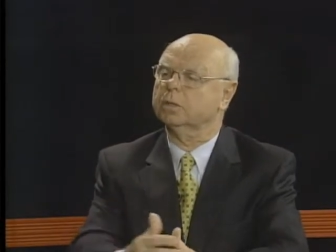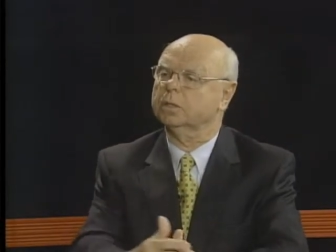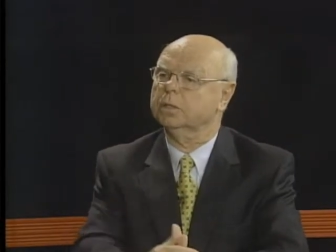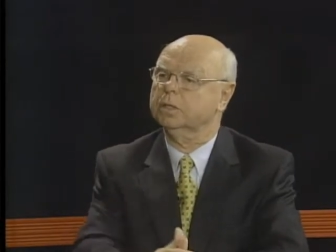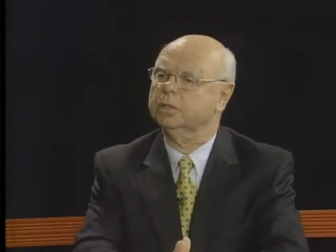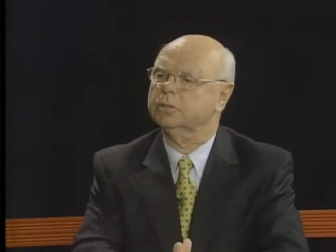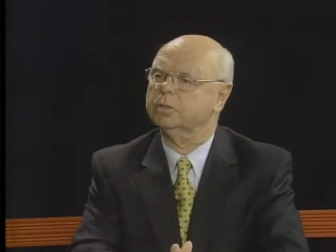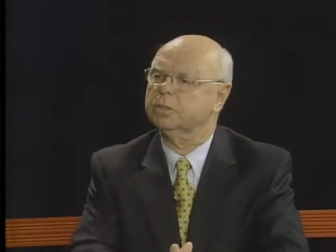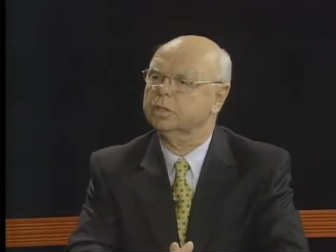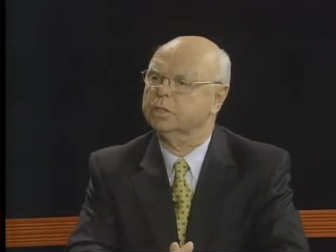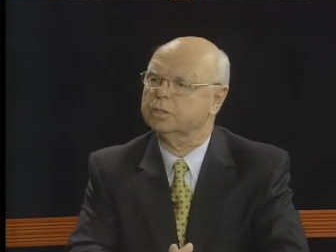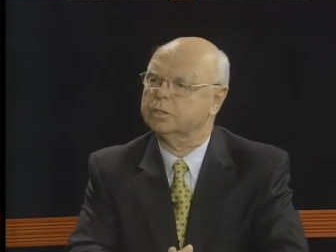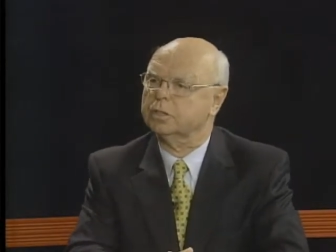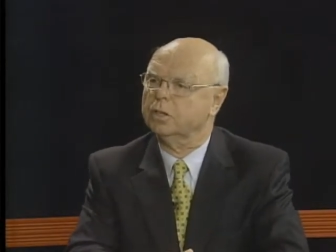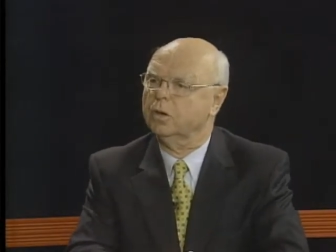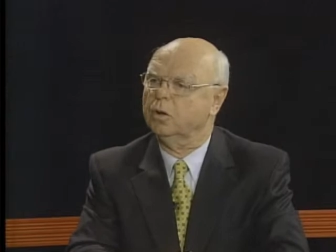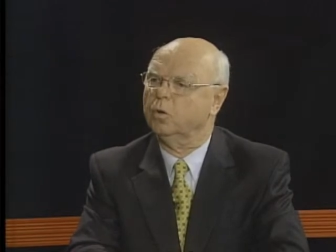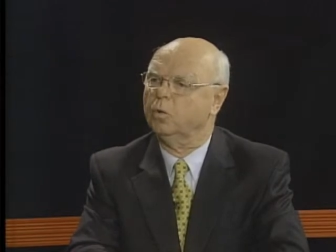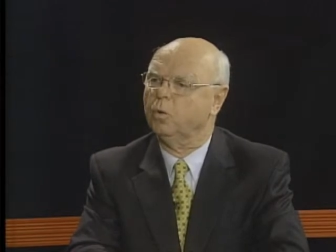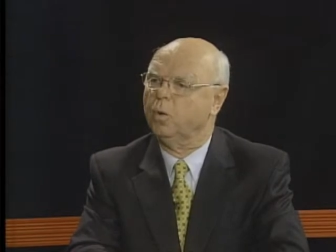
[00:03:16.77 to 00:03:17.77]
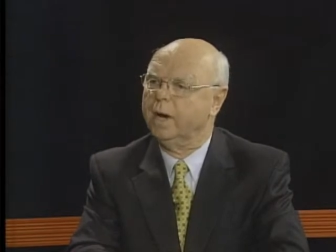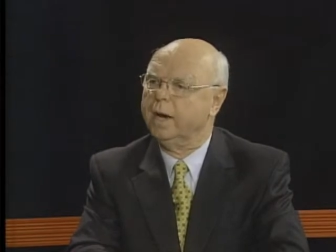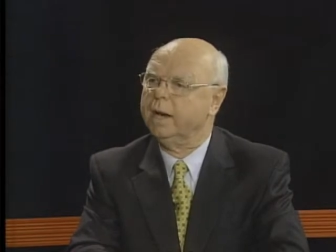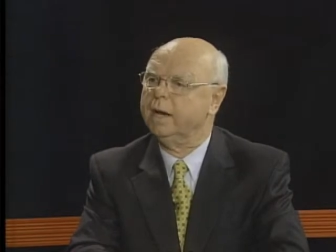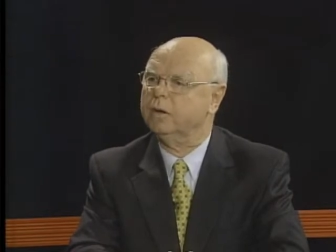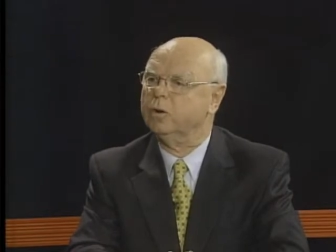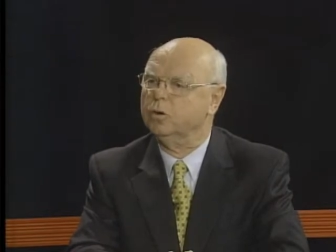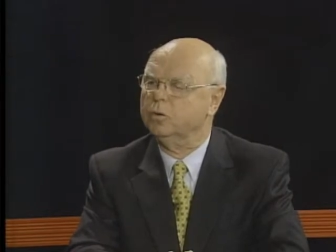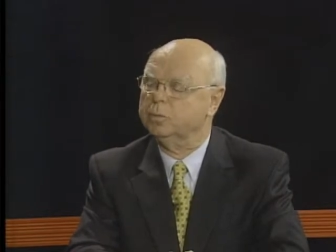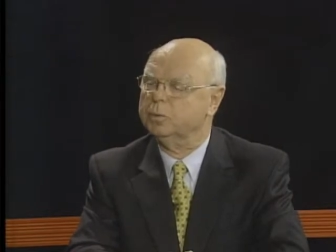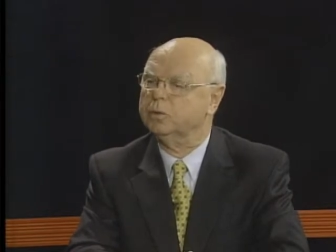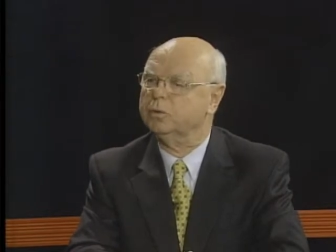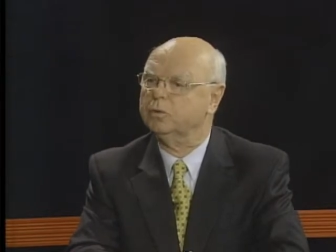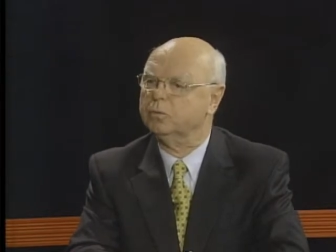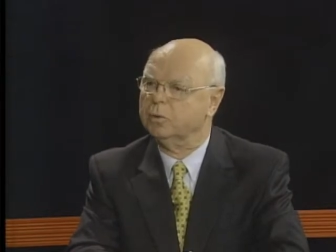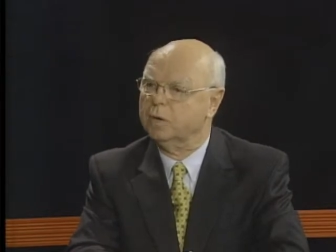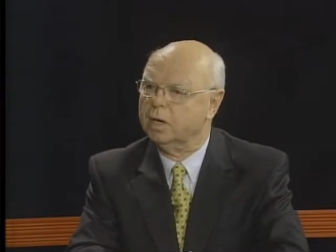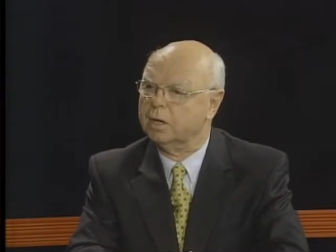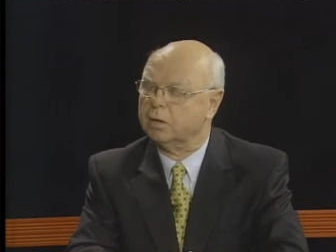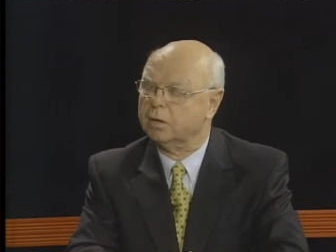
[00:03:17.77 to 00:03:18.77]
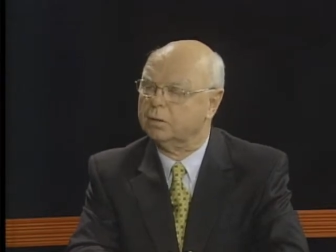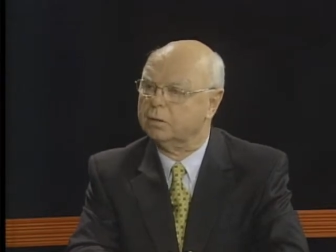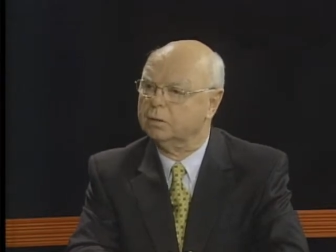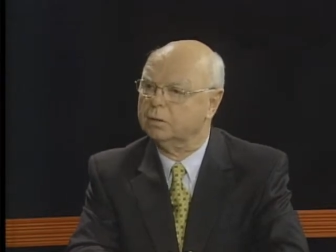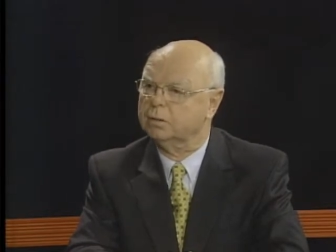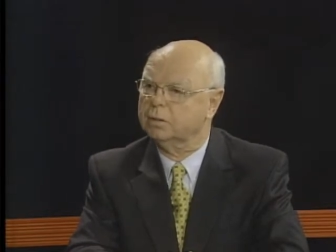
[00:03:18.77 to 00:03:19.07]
engineers call wide open throttle.